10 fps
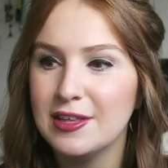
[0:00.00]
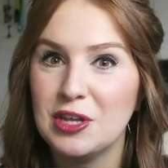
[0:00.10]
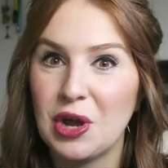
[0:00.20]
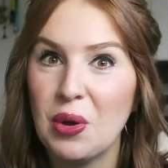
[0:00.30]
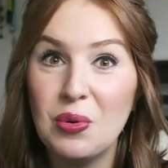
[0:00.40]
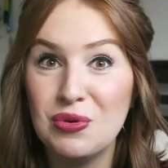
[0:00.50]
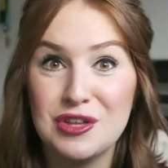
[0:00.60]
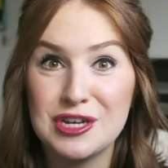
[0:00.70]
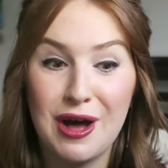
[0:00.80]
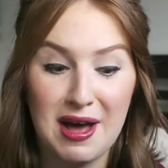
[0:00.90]
you know, all
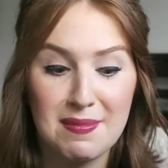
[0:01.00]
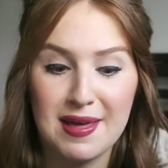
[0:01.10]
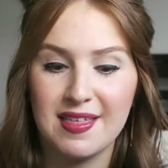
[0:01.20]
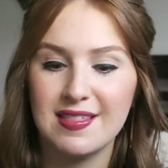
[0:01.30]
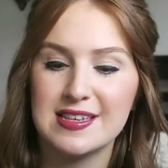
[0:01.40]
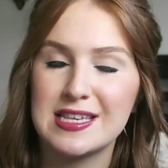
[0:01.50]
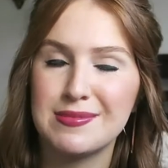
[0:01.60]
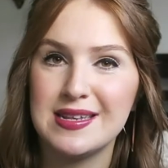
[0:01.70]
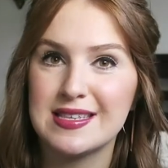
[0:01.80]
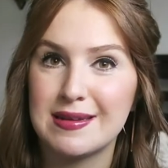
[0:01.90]
the time, I think this
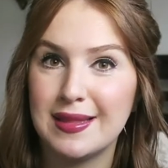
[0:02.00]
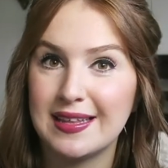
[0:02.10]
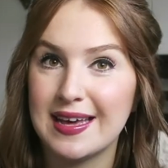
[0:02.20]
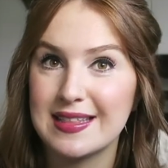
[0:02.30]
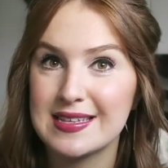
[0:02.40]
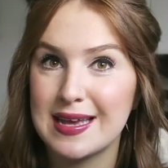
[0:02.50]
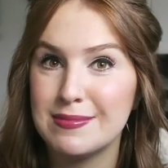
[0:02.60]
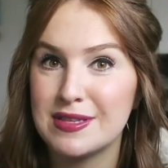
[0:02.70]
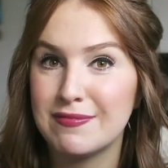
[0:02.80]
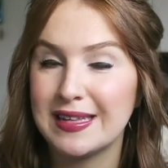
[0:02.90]
is when something like this
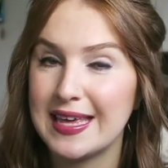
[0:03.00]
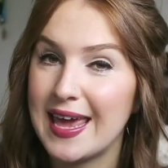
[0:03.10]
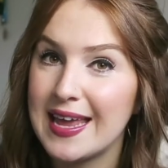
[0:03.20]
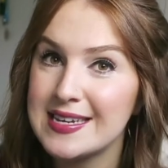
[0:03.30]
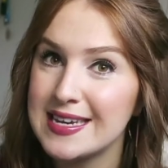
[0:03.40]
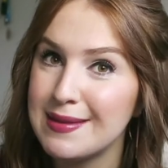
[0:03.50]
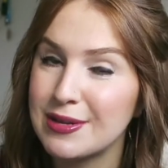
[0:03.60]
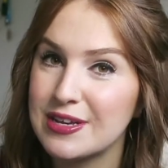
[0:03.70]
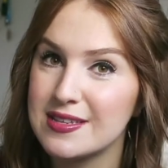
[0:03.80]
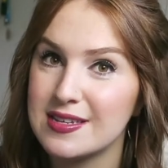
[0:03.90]
comes in really handy,
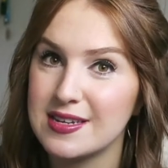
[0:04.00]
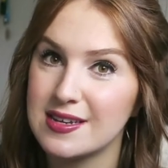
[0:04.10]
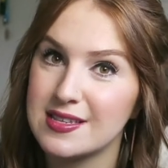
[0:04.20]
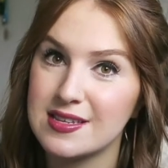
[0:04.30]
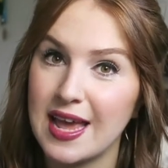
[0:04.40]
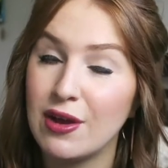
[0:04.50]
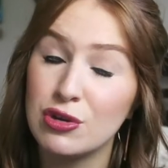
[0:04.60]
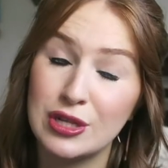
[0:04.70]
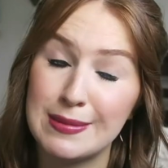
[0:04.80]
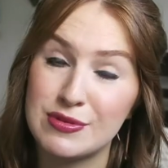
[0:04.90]
because it does stay on
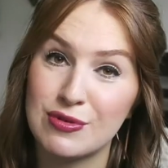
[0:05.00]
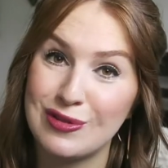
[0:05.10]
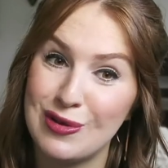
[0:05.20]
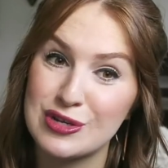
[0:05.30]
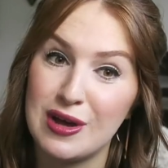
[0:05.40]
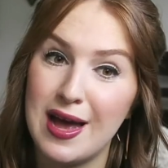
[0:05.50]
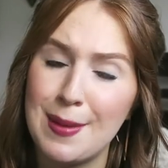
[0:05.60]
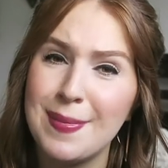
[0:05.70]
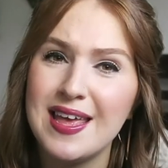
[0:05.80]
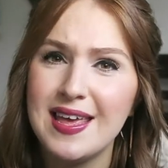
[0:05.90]
your lips for a long
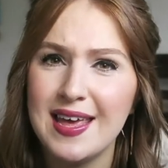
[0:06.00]
time